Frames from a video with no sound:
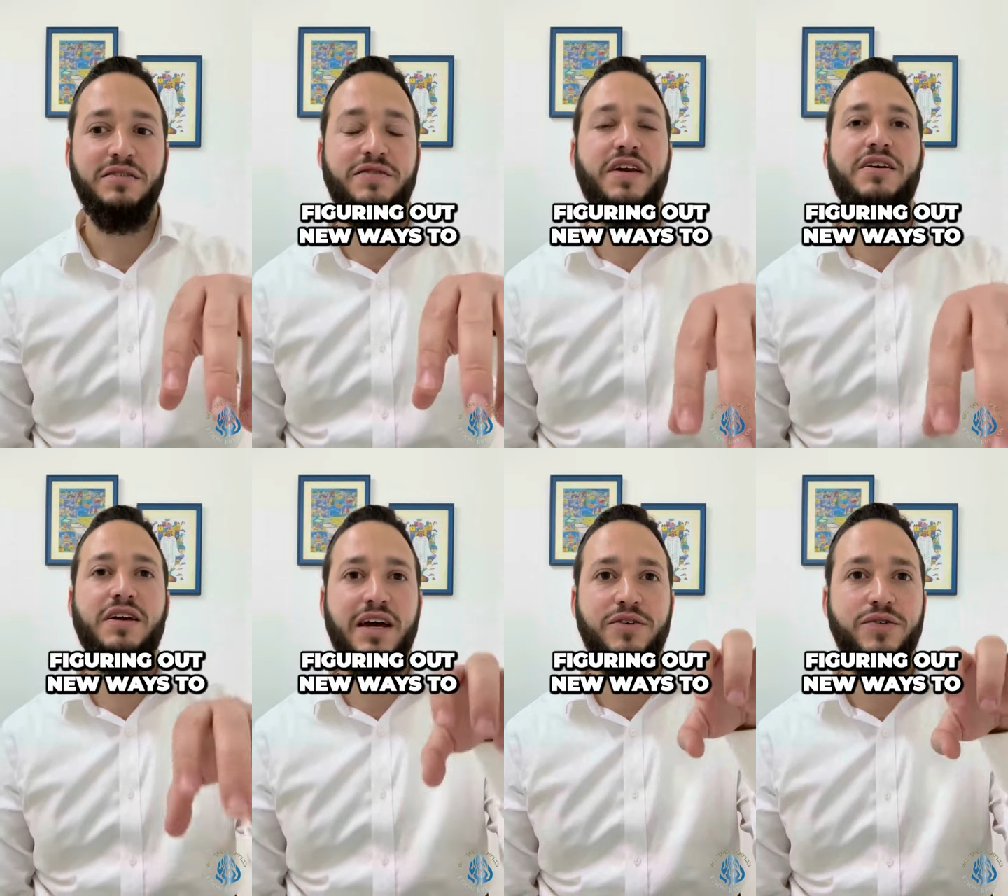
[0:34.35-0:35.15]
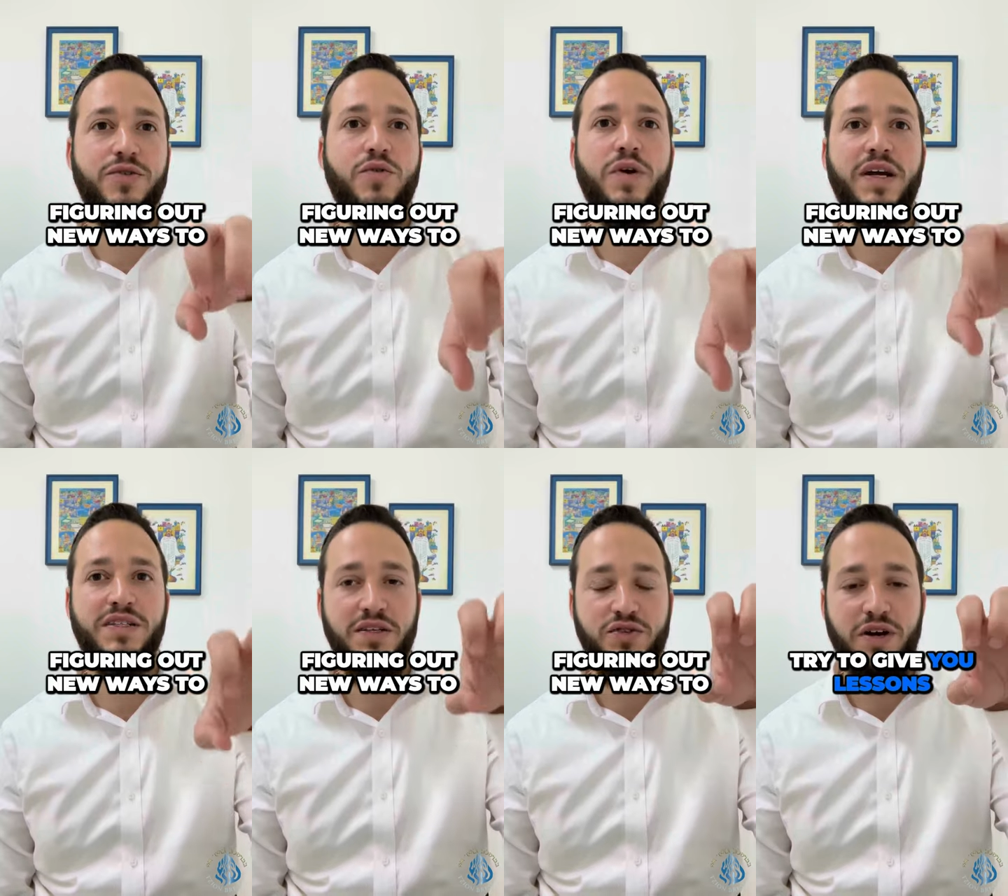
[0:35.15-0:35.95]
figuring out new
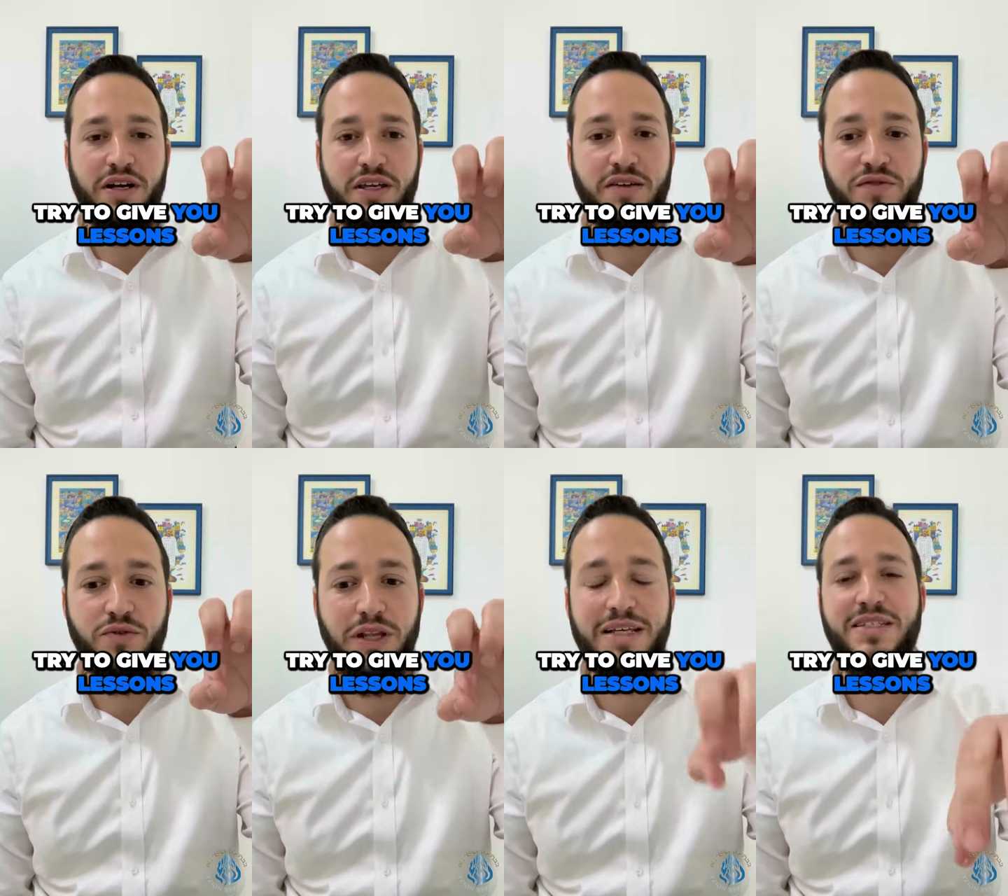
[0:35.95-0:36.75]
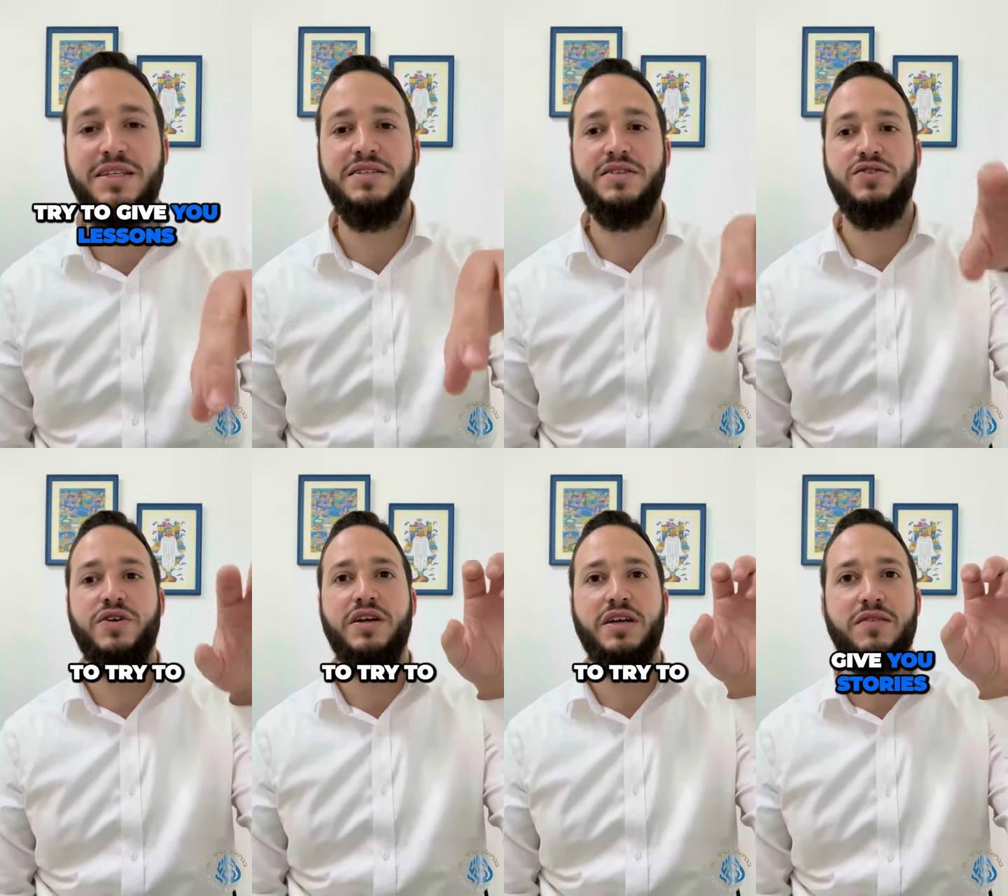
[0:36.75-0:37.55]
ways to try to give you lessons, to
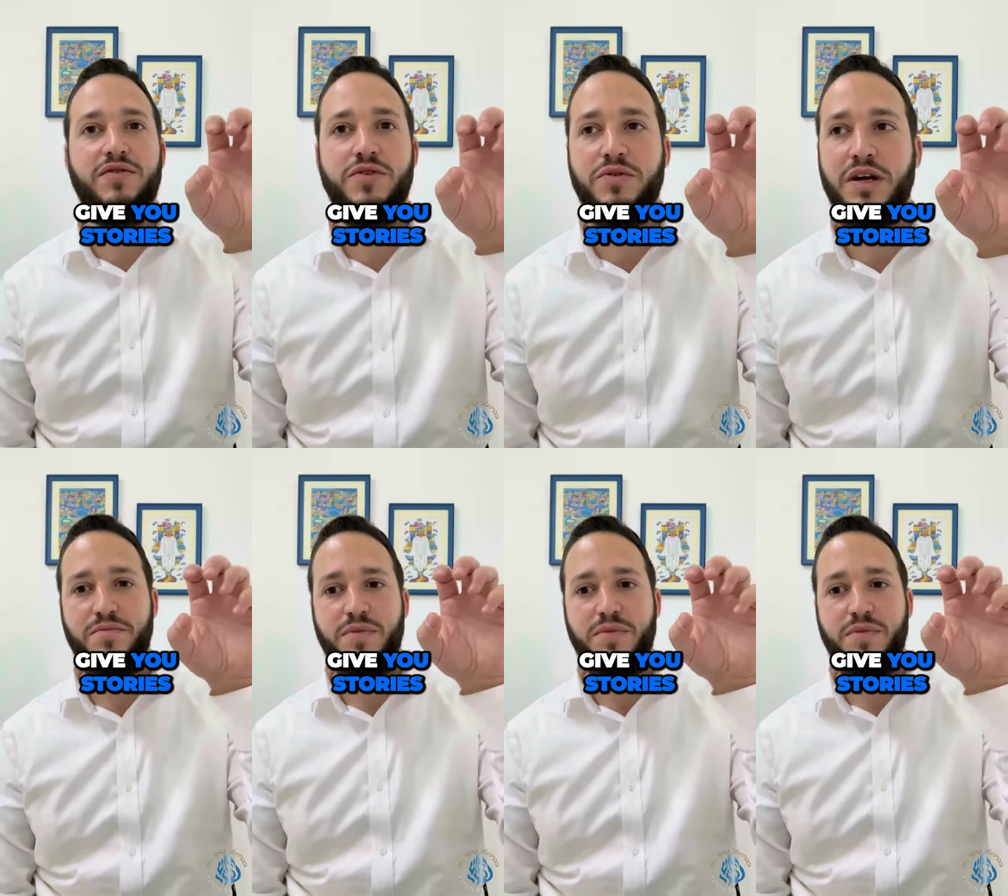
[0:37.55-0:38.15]
try to give you